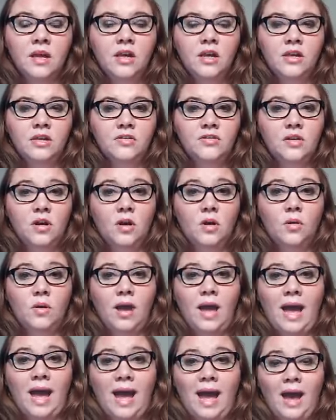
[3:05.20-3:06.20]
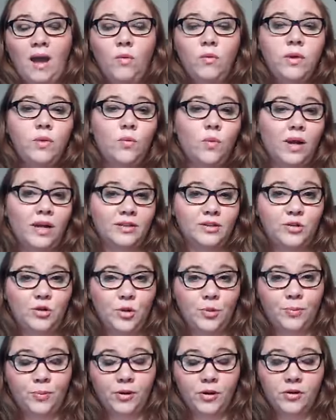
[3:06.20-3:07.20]
So how we want to
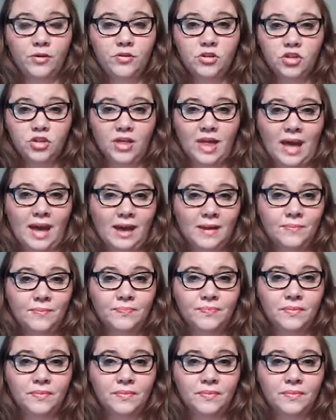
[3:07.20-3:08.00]
approach that